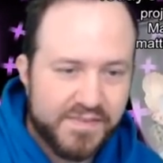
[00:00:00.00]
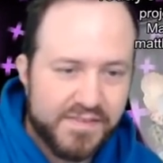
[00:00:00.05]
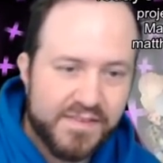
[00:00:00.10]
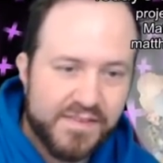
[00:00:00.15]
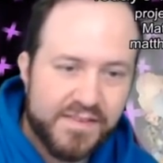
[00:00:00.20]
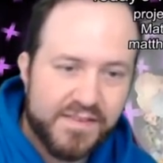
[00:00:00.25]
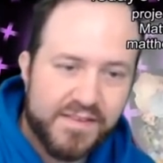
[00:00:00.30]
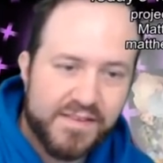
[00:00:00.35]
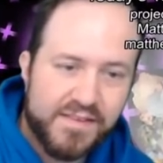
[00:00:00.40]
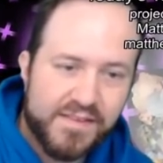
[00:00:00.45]

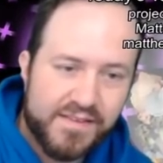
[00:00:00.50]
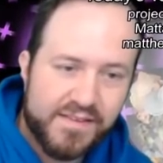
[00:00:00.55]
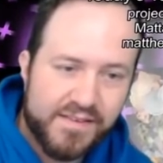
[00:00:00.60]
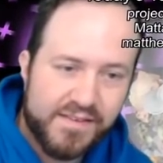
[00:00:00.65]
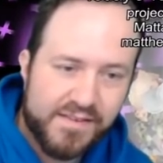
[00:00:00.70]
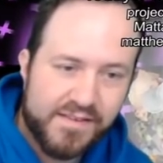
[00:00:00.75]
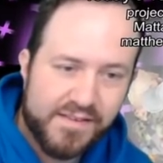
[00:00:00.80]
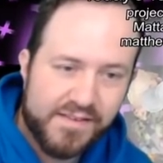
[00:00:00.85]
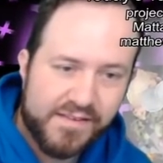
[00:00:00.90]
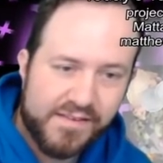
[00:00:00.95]

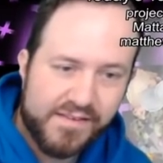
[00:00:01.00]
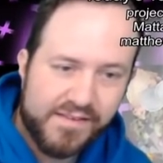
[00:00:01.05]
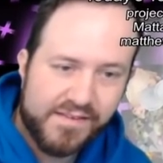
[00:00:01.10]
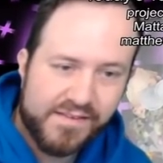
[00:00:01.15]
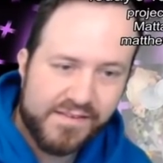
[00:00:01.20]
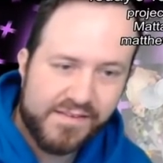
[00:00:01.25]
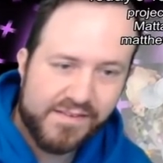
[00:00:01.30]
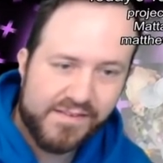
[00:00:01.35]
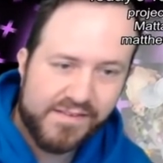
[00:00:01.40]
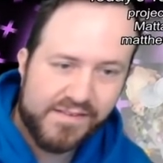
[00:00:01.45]

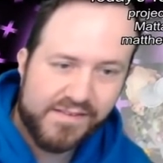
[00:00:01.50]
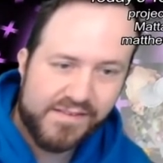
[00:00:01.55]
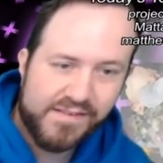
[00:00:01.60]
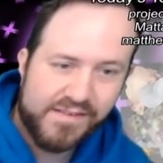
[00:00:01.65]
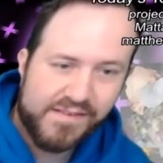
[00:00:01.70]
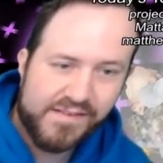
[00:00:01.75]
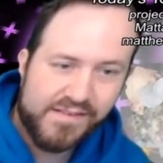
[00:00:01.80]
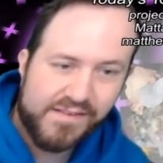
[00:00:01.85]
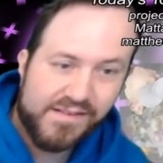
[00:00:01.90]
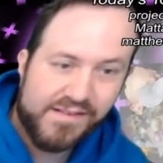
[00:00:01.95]

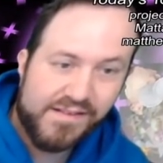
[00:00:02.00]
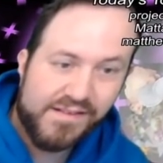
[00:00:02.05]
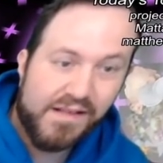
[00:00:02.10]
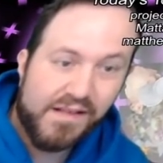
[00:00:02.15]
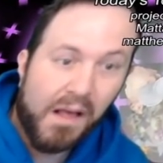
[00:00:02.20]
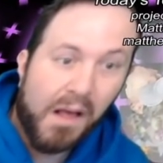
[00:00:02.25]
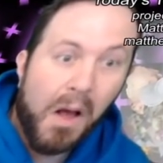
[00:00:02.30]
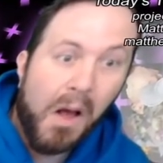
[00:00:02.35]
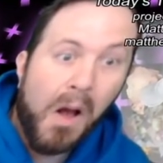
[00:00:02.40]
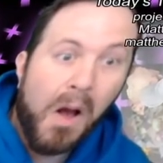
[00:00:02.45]

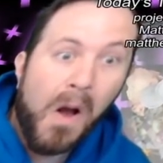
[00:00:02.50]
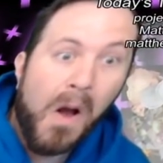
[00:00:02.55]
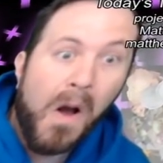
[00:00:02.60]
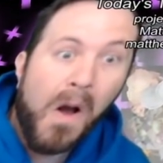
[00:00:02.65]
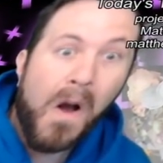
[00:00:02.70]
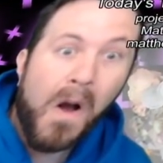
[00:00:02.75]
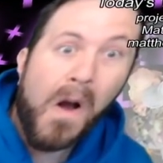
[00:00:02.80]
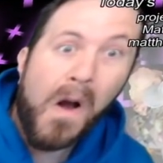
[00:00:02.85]
[no speech]